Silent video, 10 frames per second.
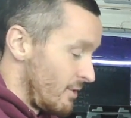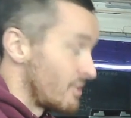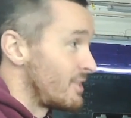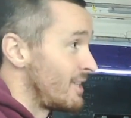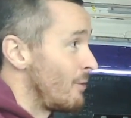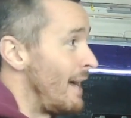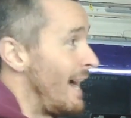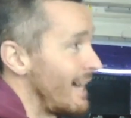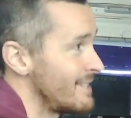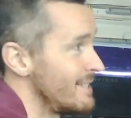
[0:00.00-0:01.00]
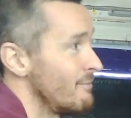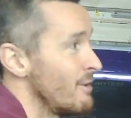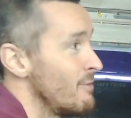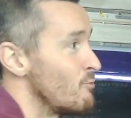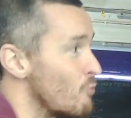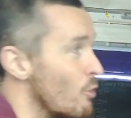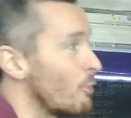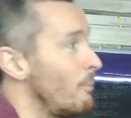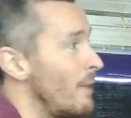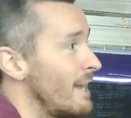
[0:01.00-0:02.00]
You're still active in
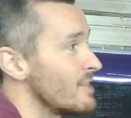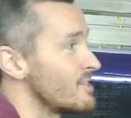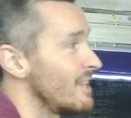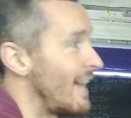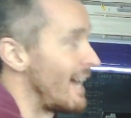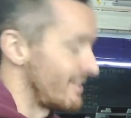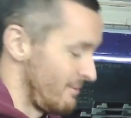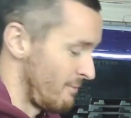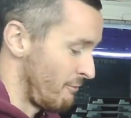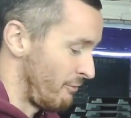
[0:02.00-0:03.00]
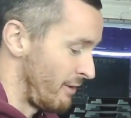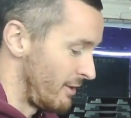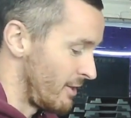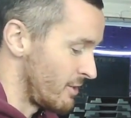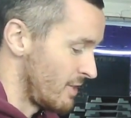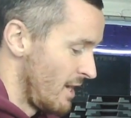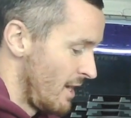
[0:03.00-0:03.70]
rugby. You're still active in fitness.